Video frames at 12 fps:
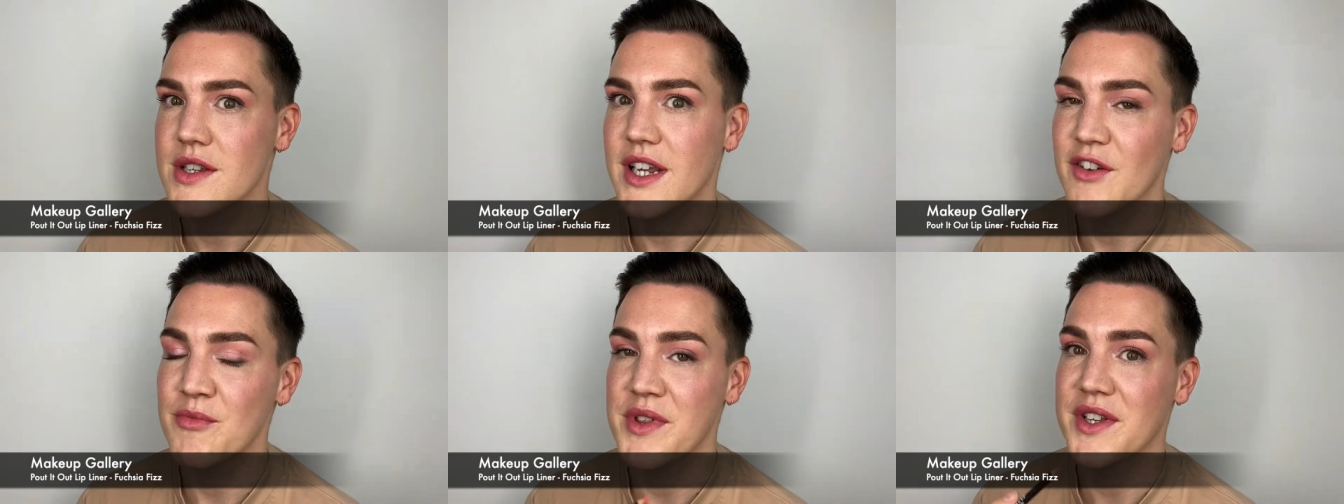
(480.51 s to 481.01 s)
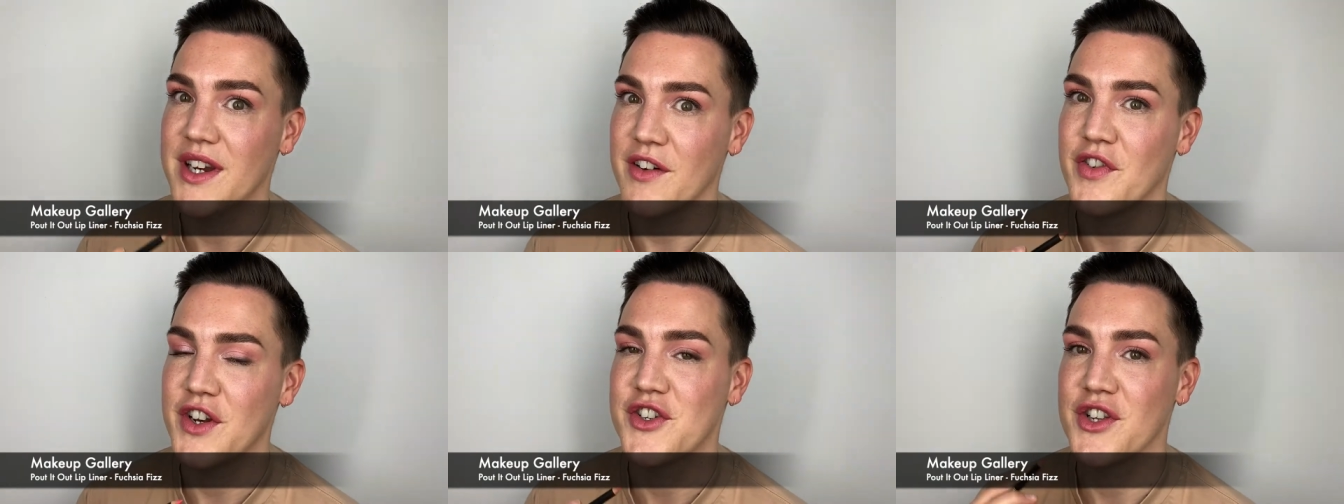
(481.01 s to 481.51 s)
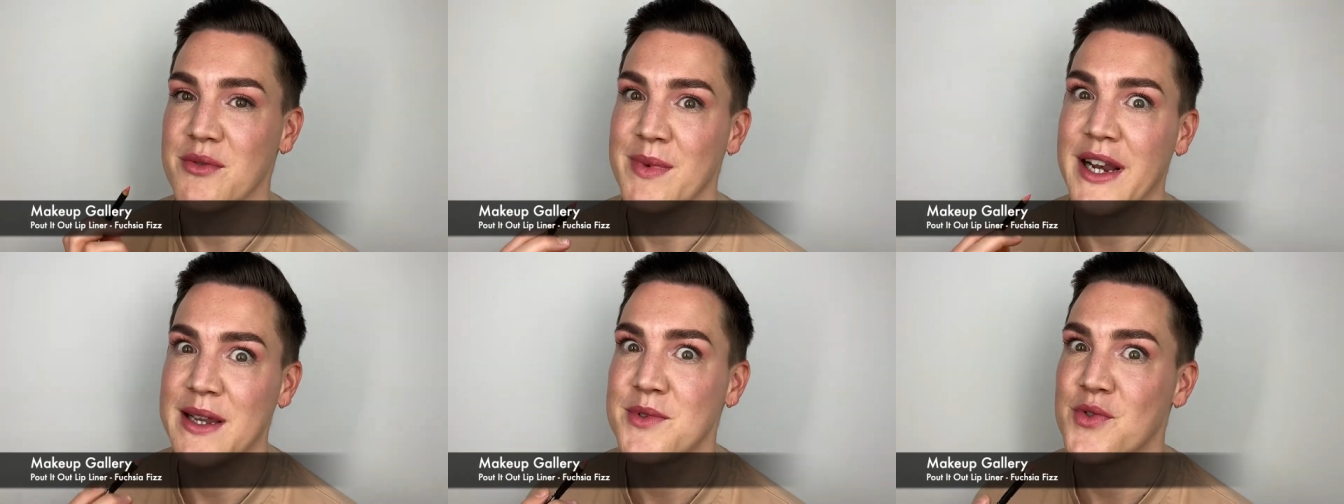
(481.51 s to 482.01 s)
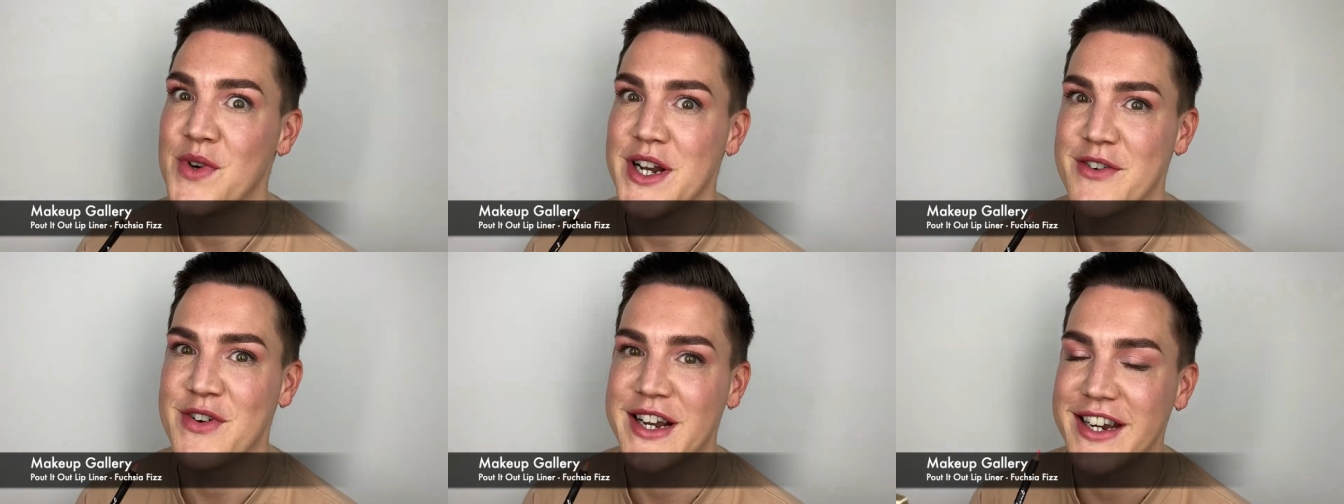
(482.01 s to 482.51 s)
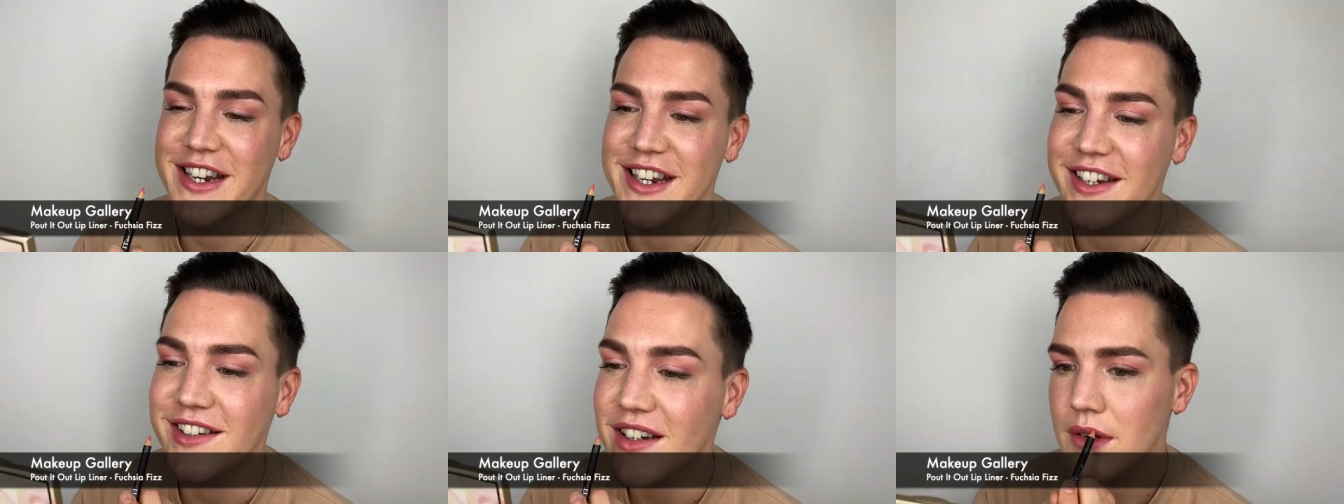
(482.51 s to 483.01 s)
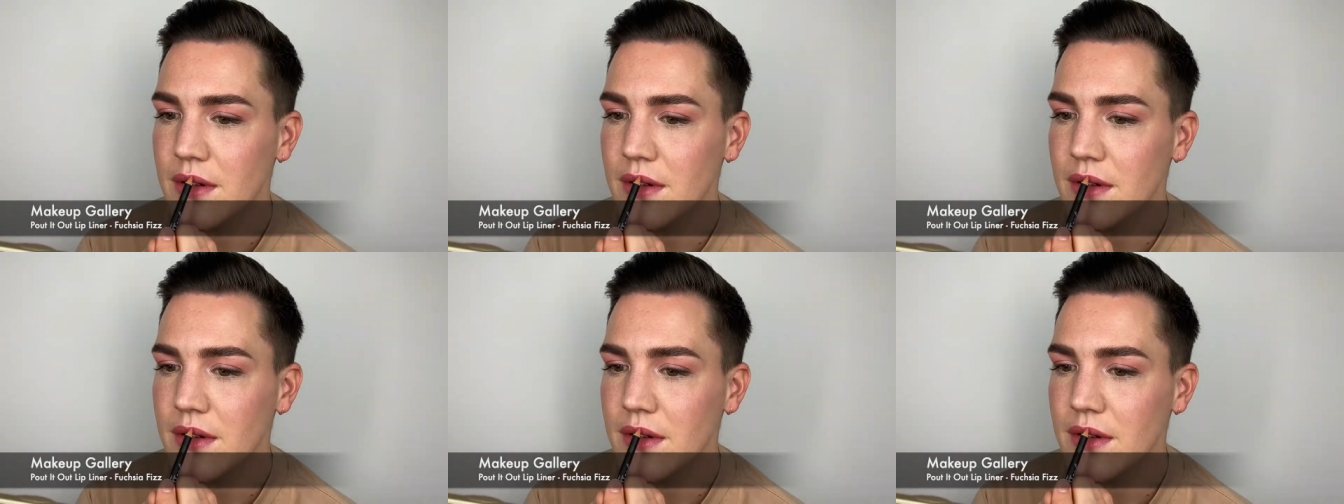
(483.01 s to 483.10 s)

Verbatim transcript: to give me the definition that my lips really, really need.